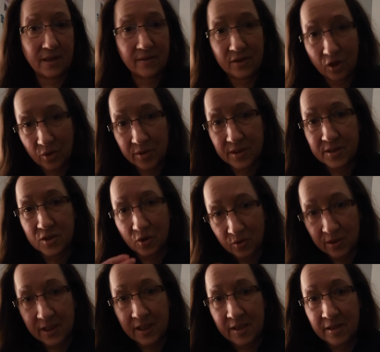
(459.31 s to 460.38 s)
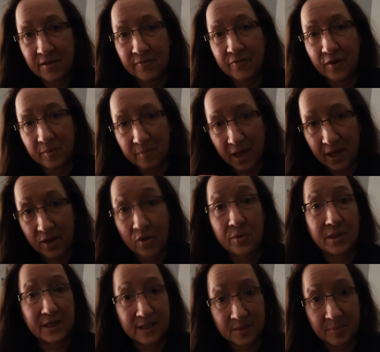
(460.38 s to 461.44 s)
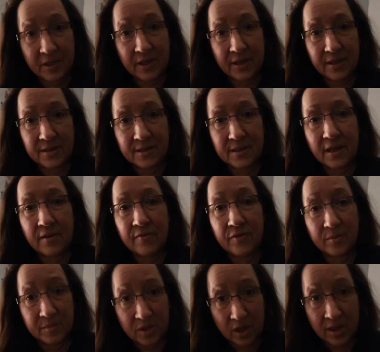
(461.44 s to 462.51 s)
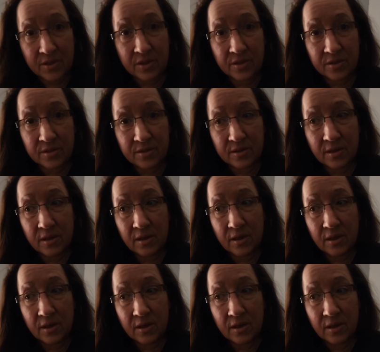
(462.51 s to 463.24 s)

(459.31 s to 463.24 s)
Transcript: I know this only from my own experience and from doctors